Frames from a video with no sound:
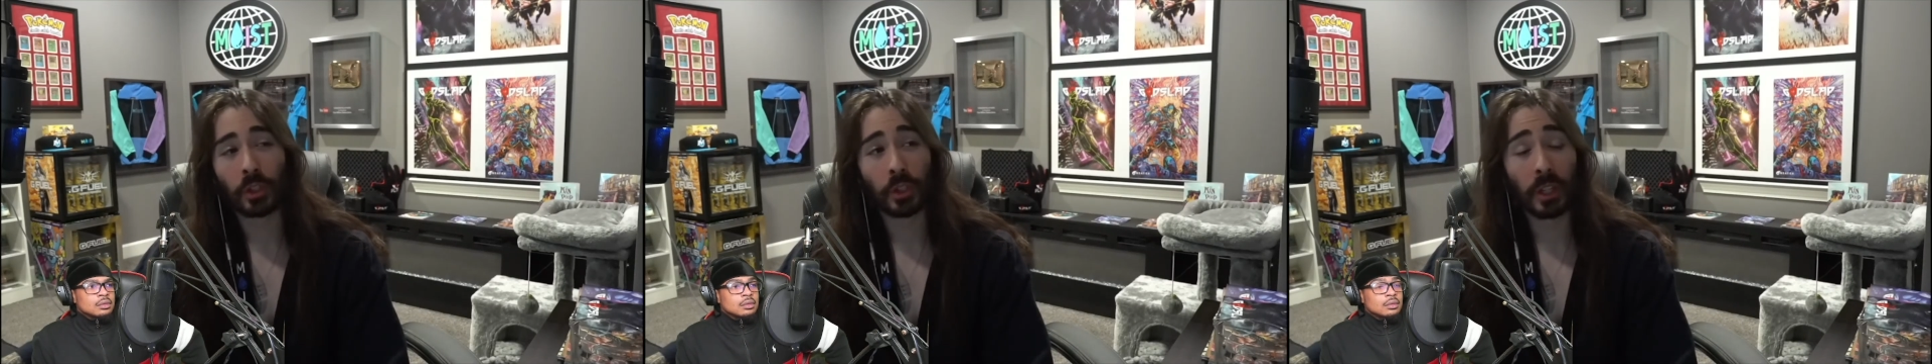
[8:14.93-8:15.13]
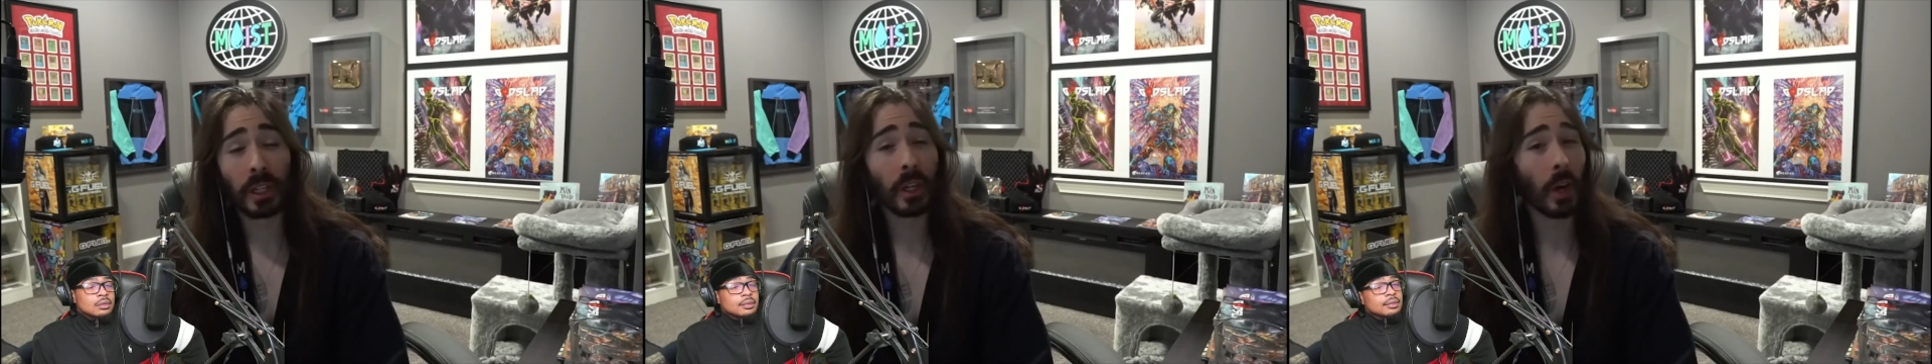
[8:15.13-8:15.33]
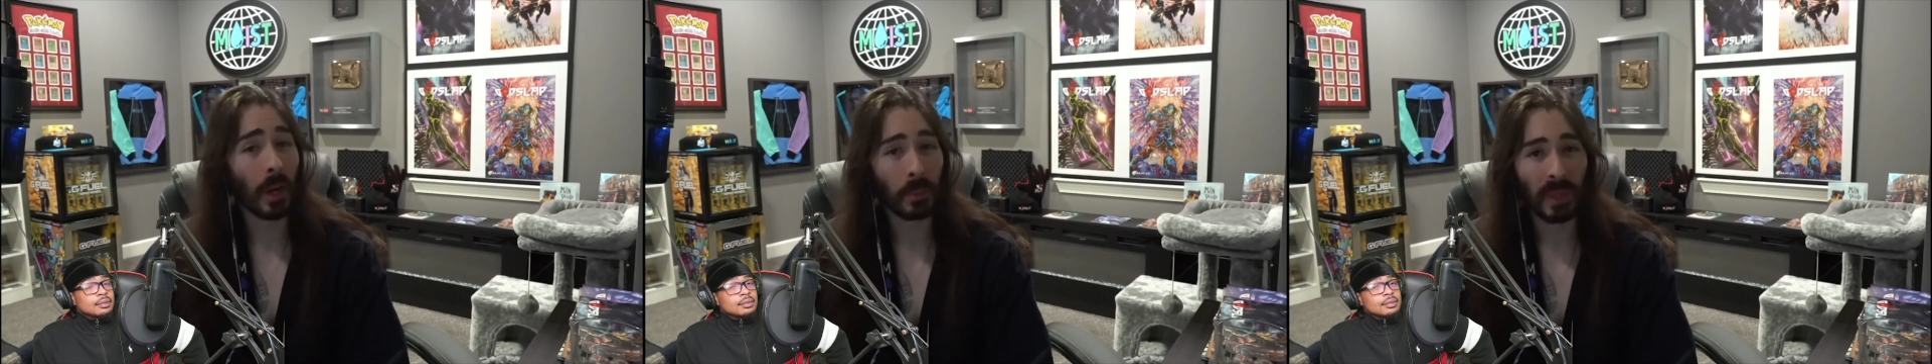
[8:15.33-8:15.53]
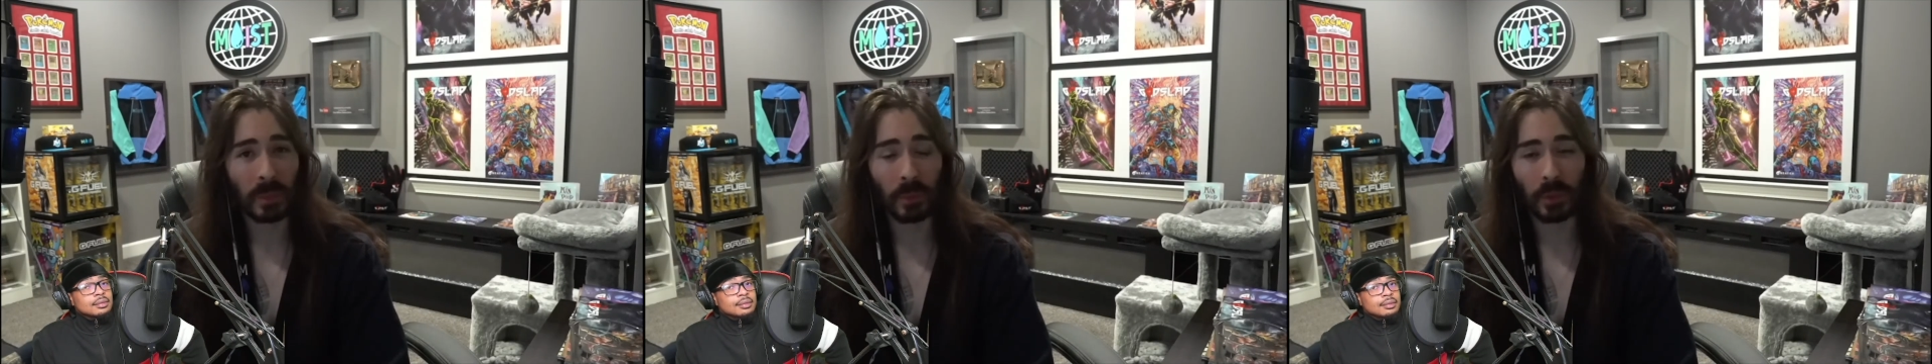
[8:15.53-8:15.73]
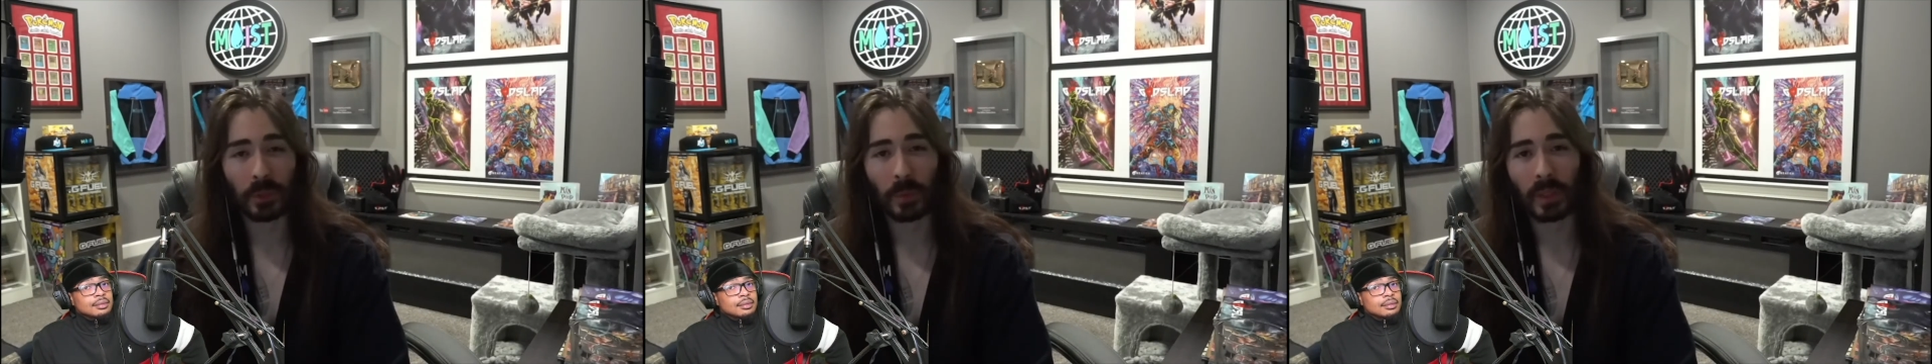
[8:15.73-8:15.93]
shitting on
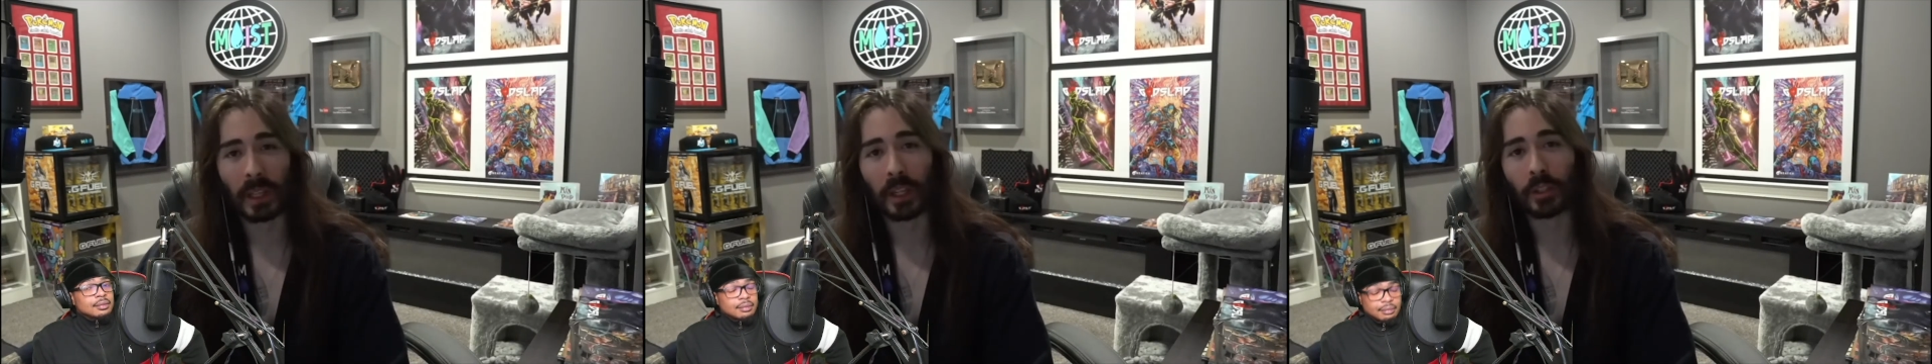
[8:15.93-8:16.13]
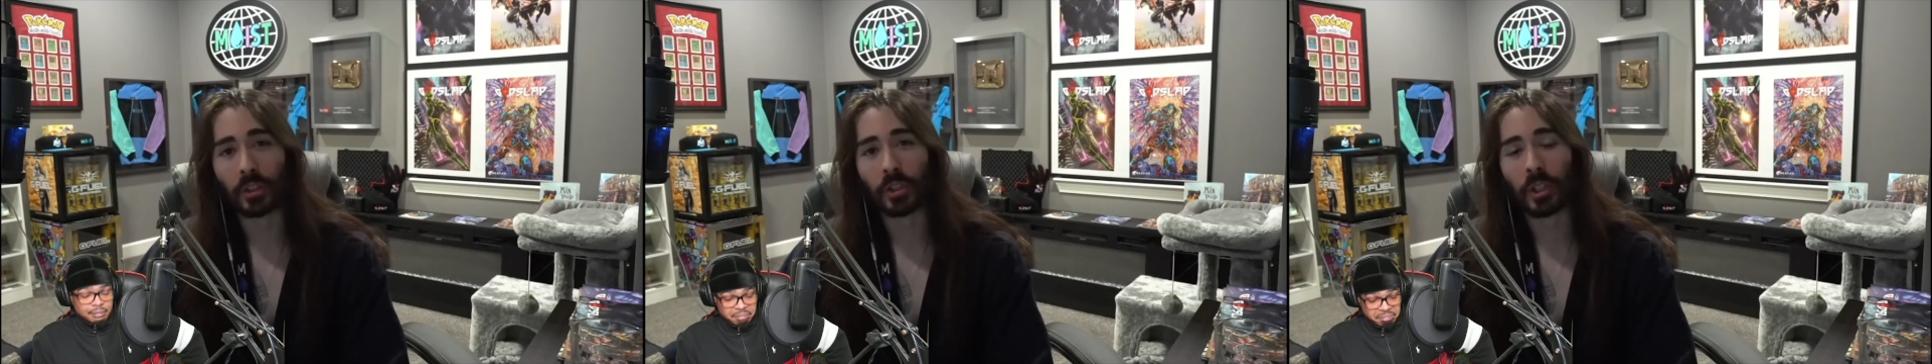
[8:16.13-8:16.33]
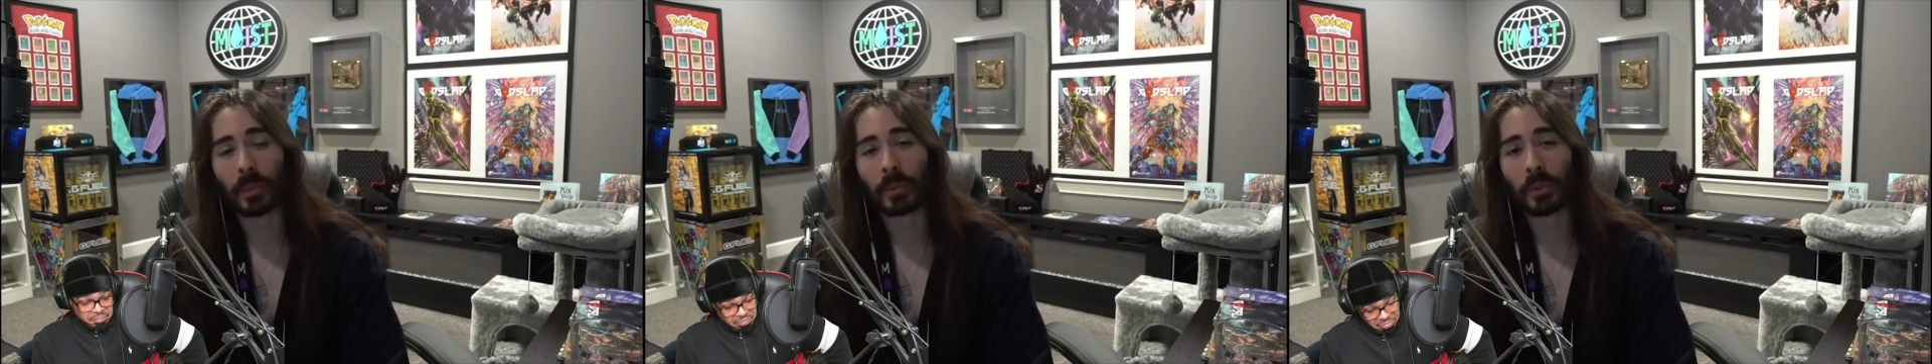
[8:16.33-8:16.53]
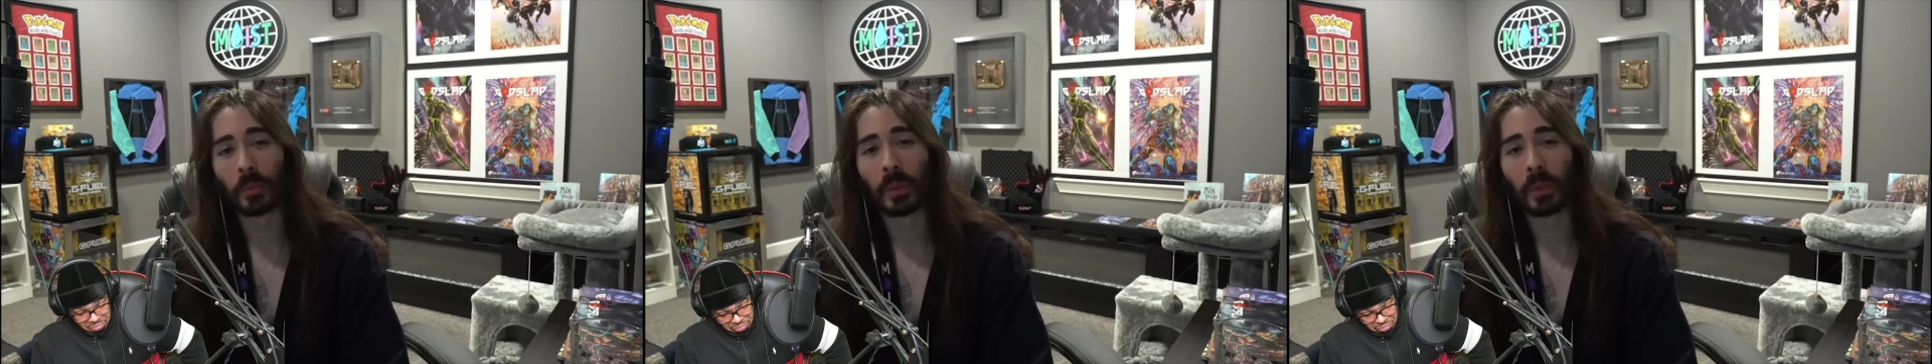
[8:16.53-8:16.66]
people's relationships,